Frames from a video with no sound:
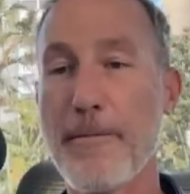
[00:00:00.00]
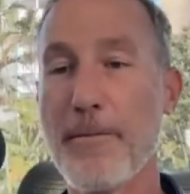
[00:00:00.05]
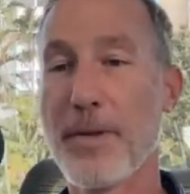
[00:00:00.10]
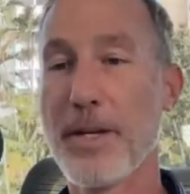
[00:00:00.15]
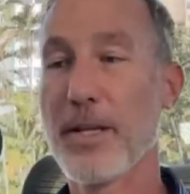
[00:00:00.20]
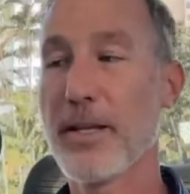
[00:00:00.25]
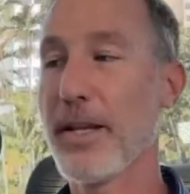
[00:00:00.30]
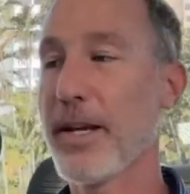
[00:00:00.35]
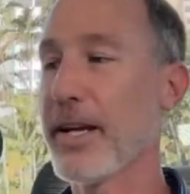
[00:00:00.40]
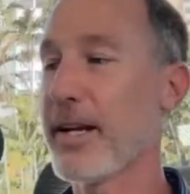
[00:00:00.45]

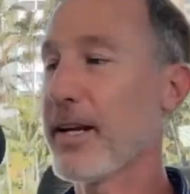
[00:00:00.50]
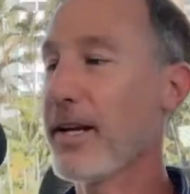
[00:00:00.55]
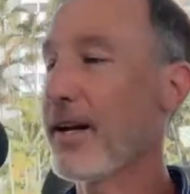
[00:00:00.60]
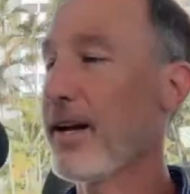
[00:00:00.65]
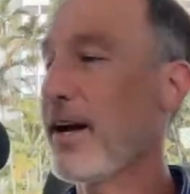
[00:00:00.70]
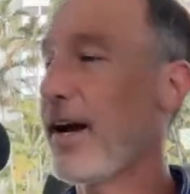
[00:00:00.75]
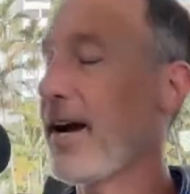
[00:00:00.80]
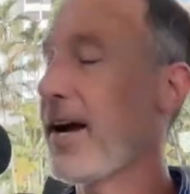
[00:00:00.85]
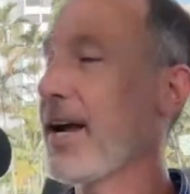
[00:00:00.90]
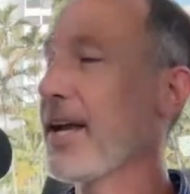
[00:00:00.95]
Like,
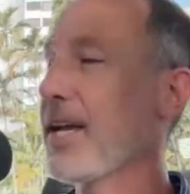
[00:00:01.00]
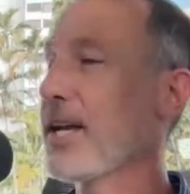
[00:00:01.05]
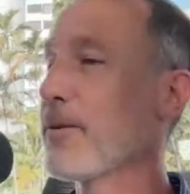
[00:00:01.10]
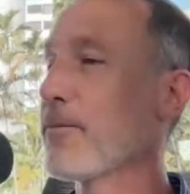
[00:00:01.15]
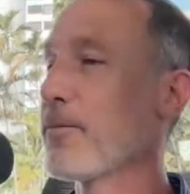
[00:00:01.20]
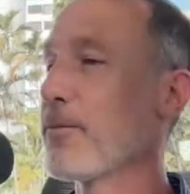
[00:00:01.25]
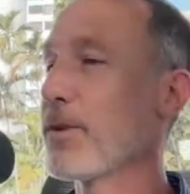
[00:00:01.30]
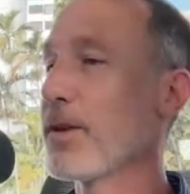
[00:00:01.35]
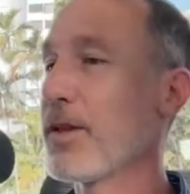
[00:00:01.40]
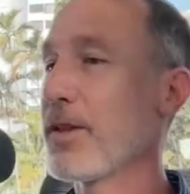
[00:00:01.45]
I
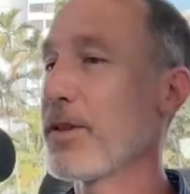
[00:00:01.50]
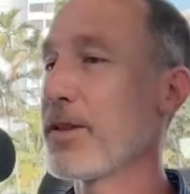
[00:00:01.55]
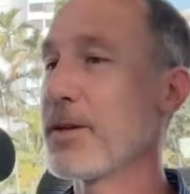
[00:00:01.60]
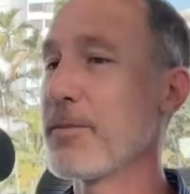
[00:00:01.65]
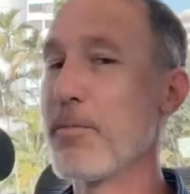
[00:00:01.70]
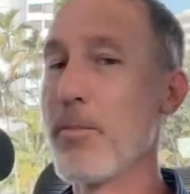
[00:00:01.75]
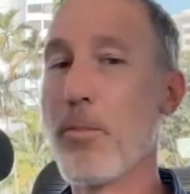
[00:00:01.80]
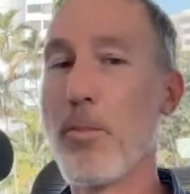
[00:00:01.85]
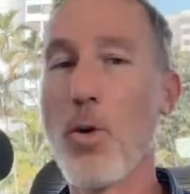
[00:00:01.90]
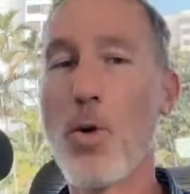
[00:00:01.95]
am the
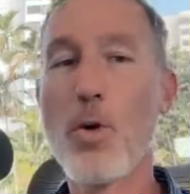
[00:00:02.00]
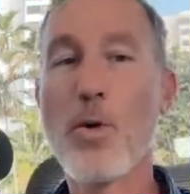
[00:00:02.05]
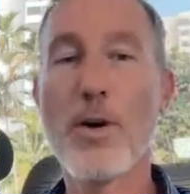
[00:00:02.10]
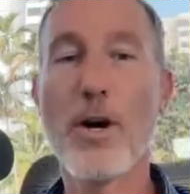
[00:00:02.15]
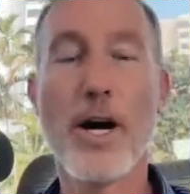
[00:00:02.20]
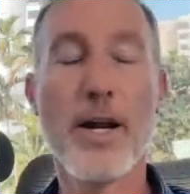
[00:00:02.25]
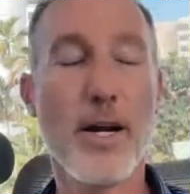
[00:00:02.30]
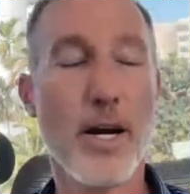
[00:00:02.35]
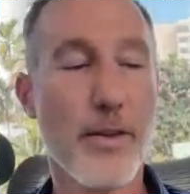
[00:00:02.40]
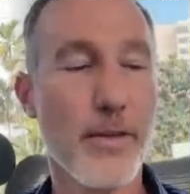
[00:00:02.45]

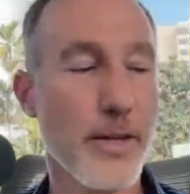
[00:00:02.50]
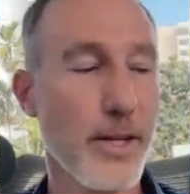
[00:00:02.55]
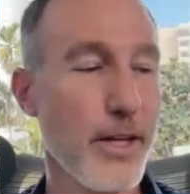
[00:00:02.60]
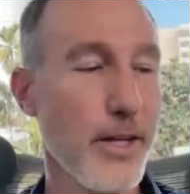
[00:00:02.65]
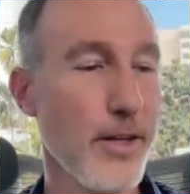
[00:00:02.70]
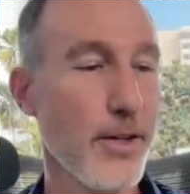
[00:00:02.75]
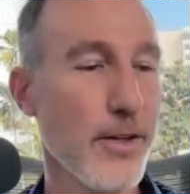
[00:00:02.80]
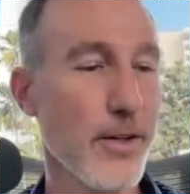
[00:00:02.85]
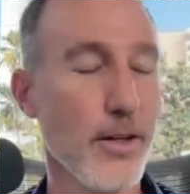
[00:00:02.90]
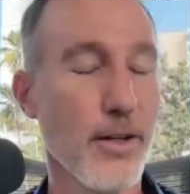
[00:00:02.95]
moron on the
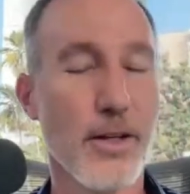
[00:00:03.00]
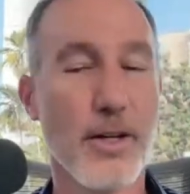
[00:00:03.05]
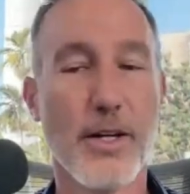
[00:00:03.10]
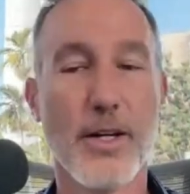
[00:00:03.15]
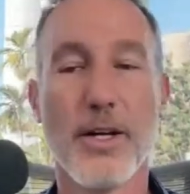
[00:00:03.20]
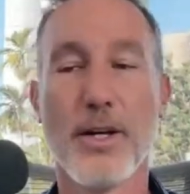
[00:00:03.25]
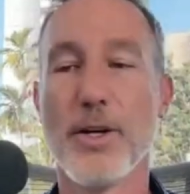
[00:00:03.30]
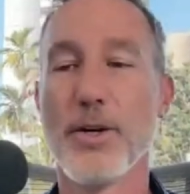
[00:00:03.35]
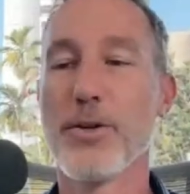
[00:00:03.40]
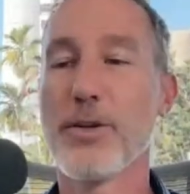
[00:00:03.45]
hill
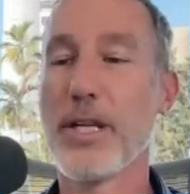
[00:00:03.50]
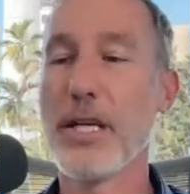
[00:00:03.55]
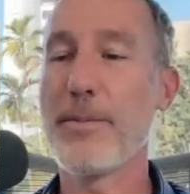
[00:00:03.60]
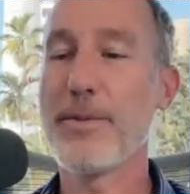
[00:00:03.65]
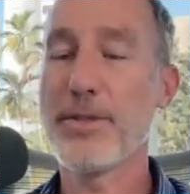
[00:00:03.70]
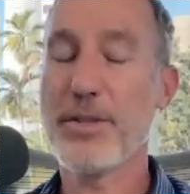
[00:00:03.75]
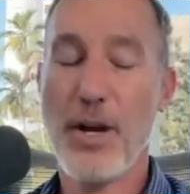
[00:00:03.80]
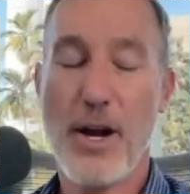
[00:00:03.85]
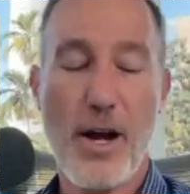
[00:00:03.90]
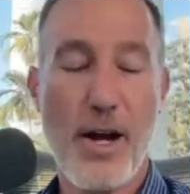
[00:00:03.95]
who
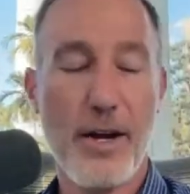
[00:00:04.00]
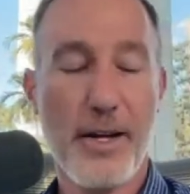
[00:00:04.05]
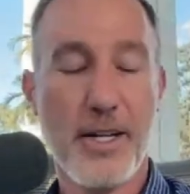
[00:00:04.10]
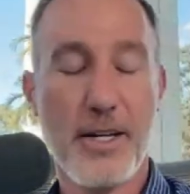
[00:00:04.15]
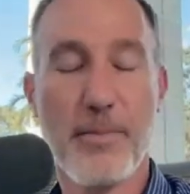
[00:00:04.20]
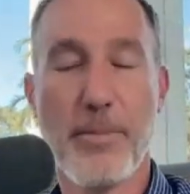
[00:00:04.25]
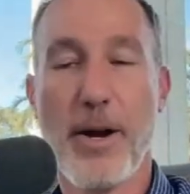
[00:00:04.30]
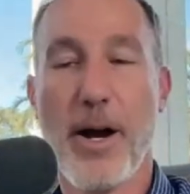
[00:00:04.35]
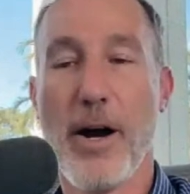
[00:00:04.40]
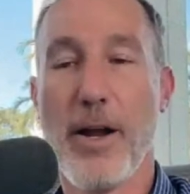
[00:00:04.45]
keeps
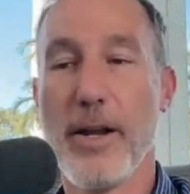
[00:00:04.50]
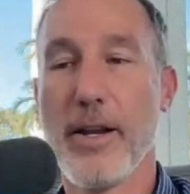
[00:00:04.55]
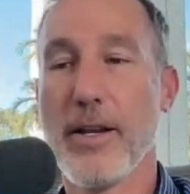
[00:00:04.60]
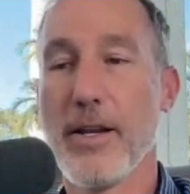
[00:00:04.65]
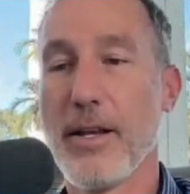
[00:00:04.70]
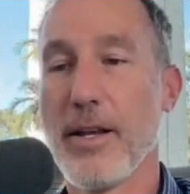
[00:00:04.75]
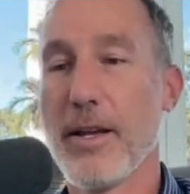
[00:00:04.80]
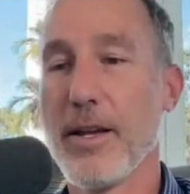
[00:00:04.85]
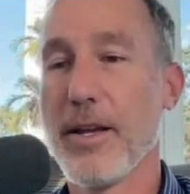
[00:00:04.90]
talking about it.